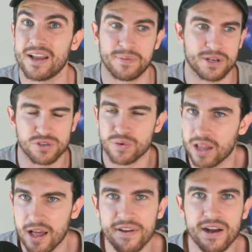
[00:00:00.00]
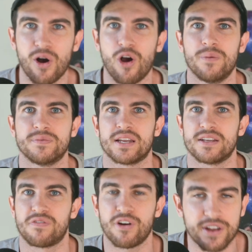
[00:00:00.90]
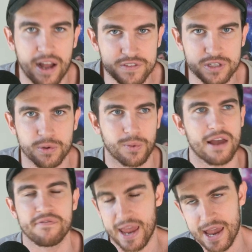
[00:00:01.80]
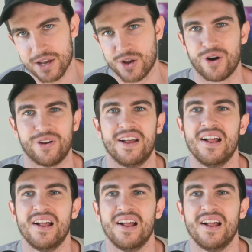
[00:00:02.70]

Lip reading: because we love our homes and it's very comfortable. We have aircon.